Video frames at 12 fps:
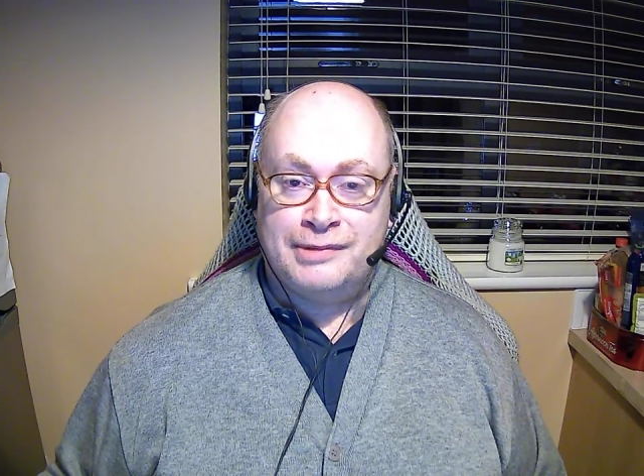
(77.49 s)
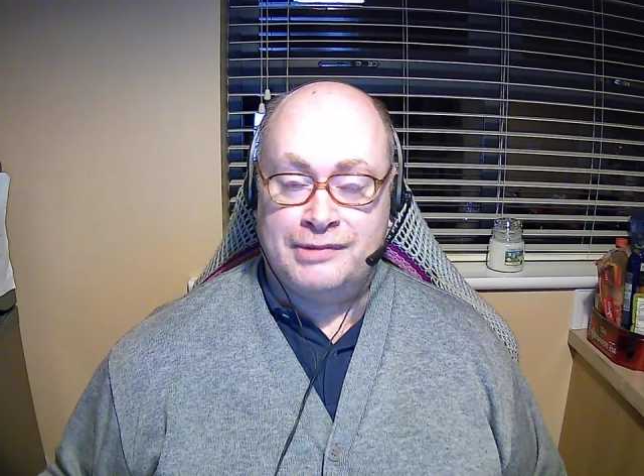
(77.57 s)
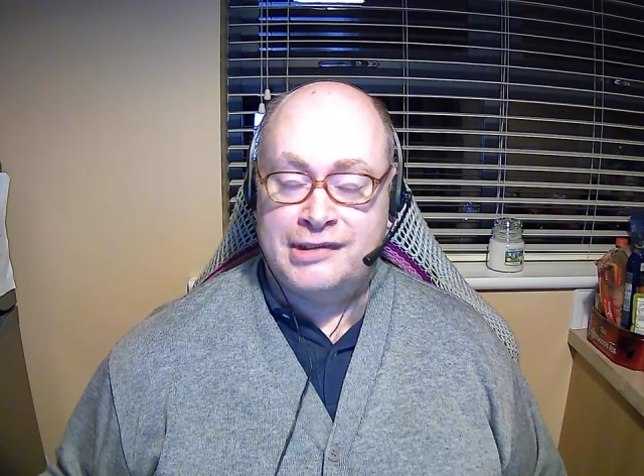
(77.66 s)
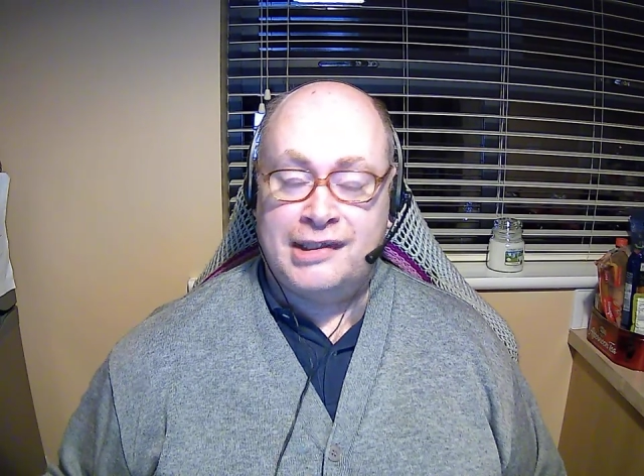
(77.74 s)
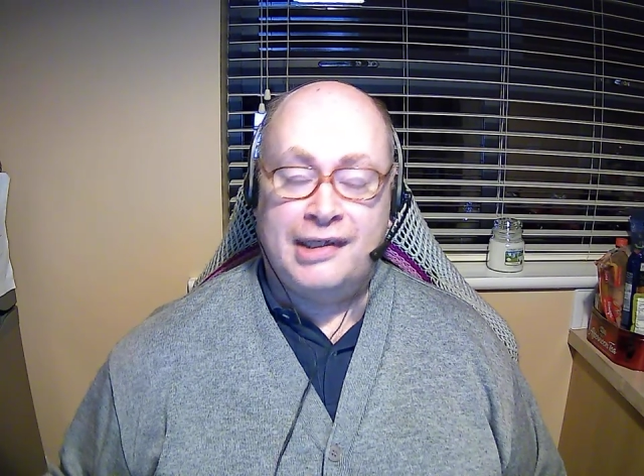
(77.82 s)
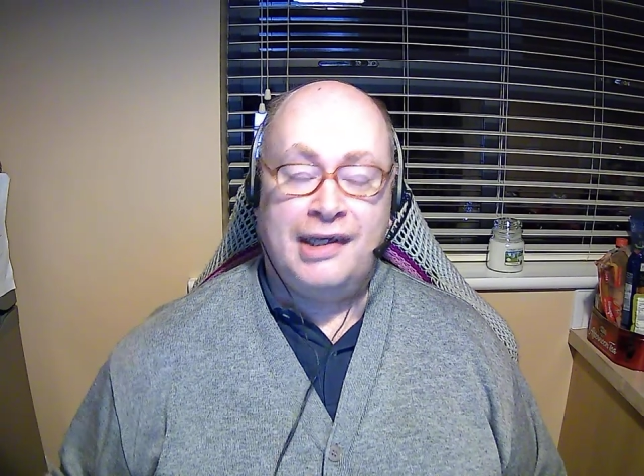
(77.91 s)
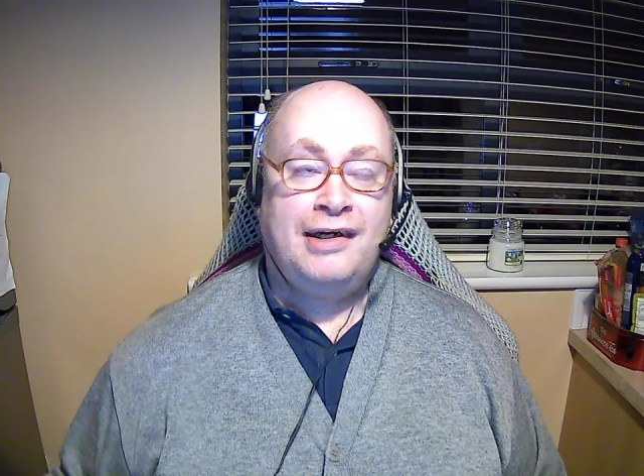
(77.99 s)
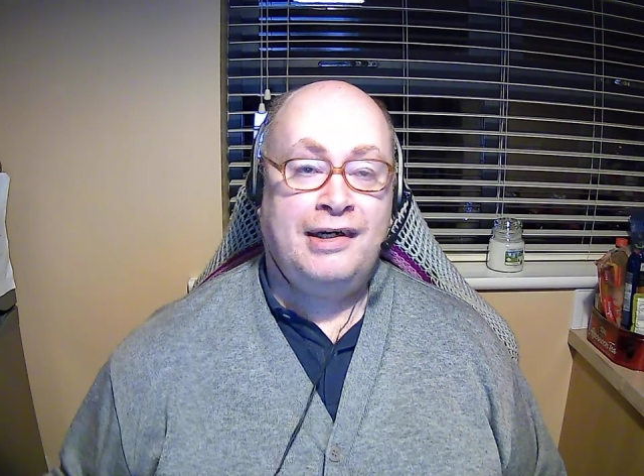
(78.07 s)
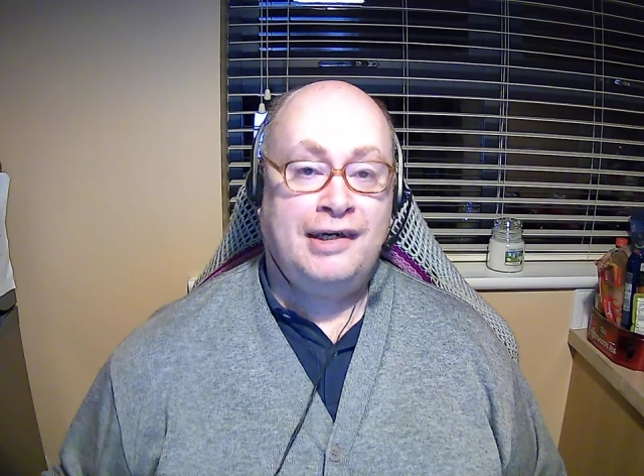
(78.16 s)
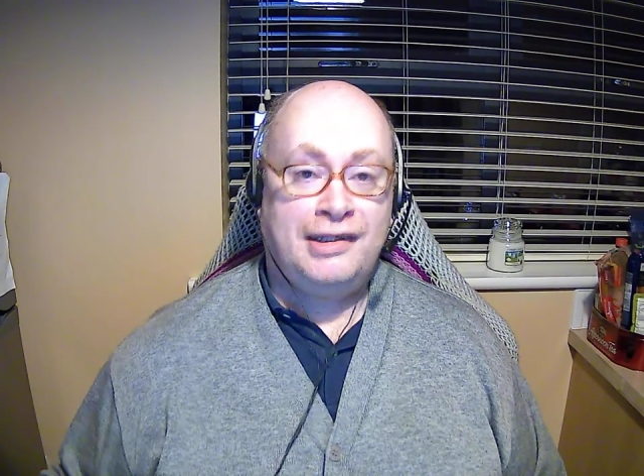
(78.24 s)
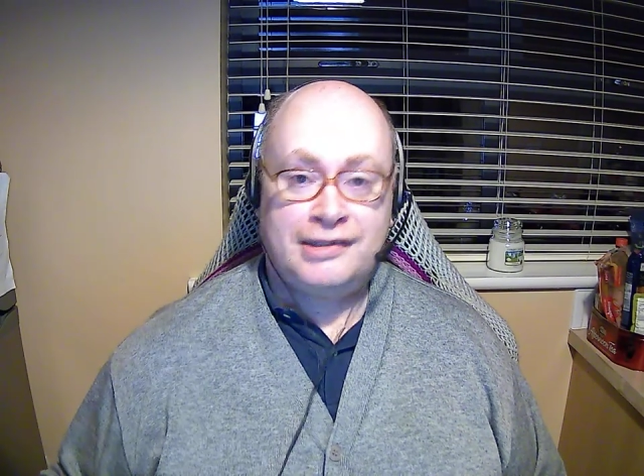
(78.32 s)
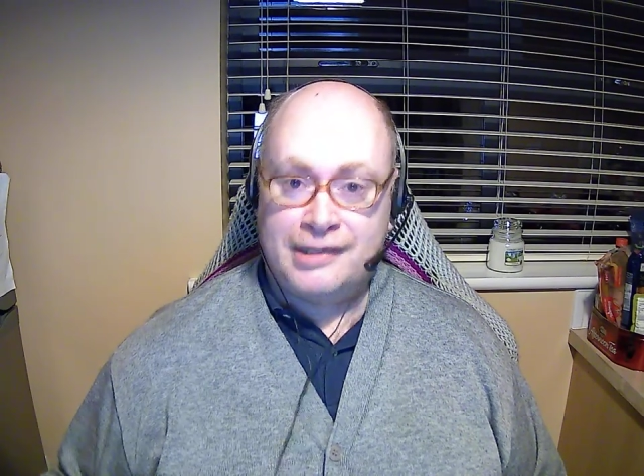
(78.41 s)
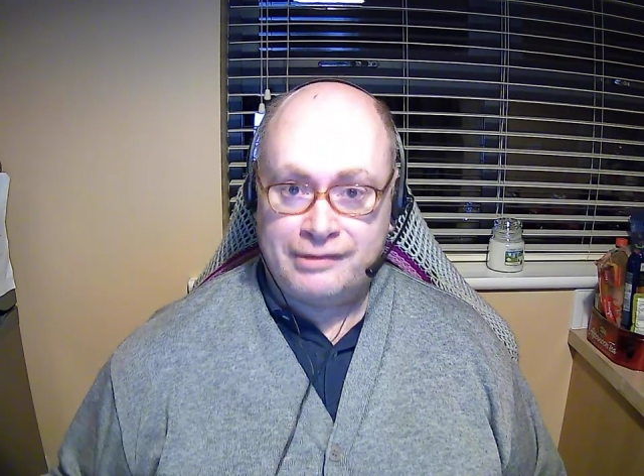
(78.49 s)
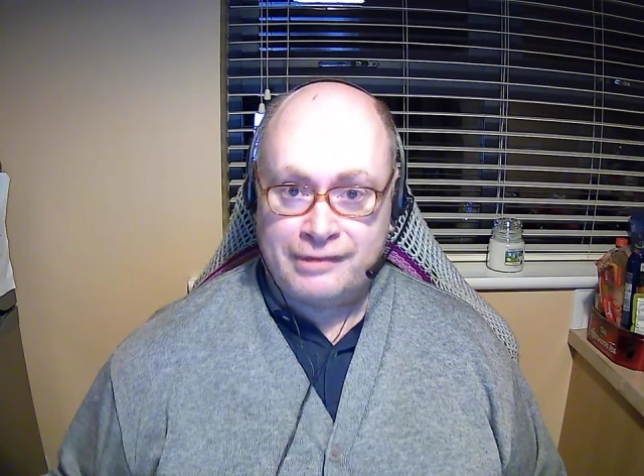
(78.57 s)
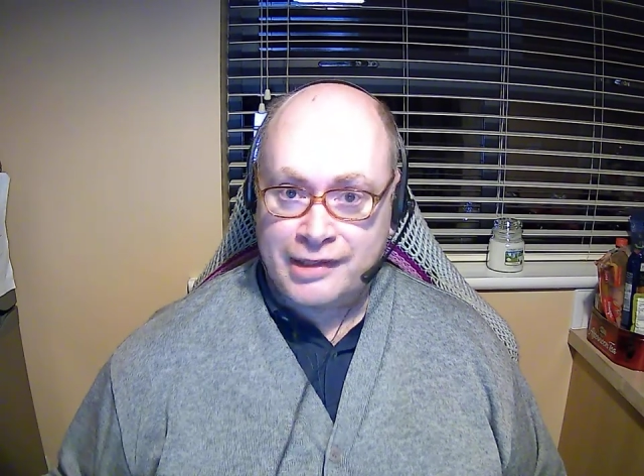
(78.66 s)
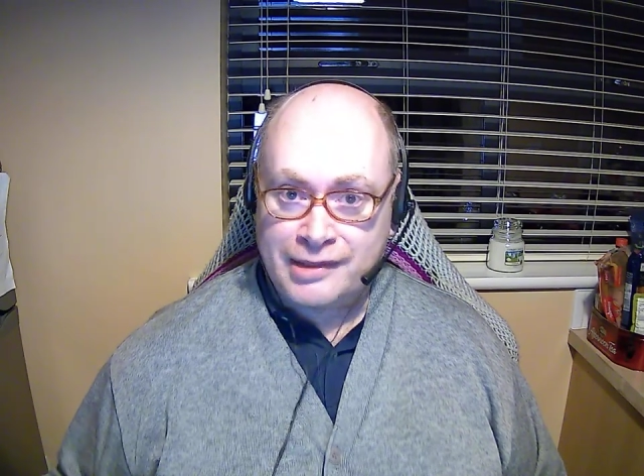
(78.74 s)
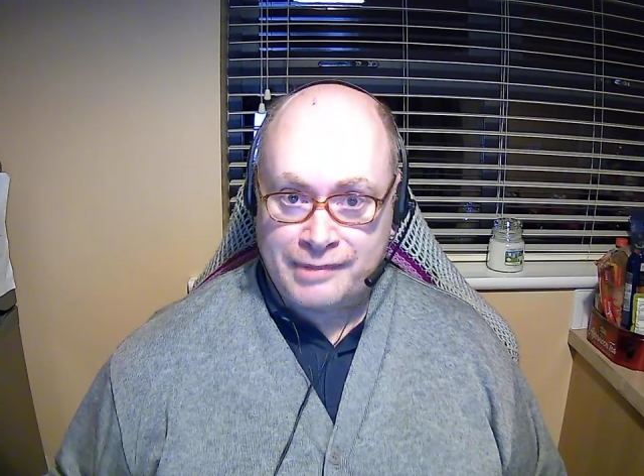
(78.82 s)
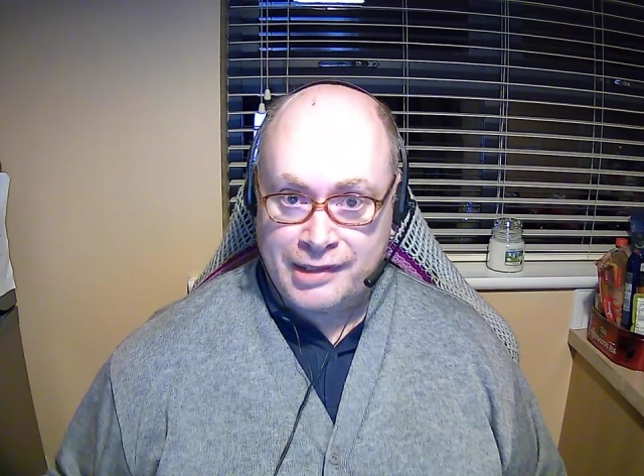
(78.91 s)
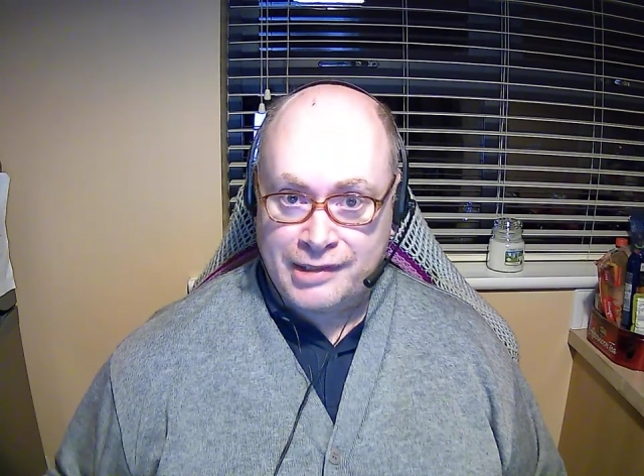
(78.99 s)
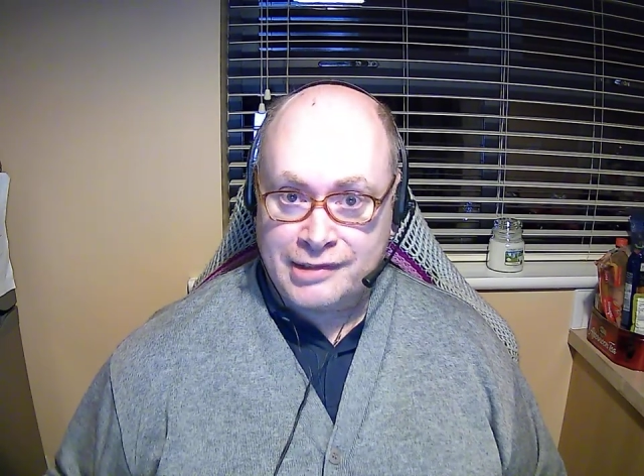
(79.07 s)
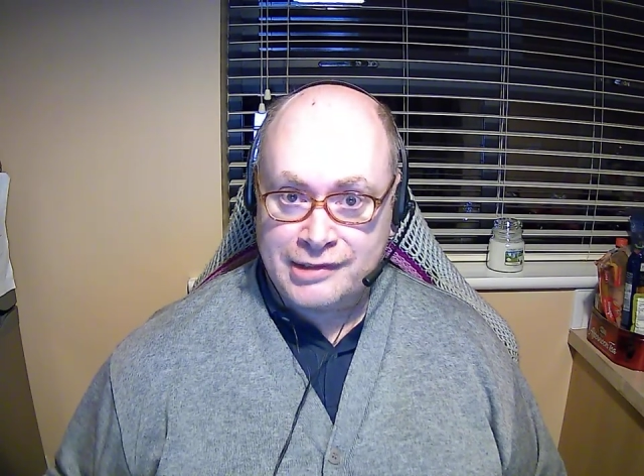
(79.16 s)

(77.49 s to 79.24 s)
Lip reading: which I heartily recommend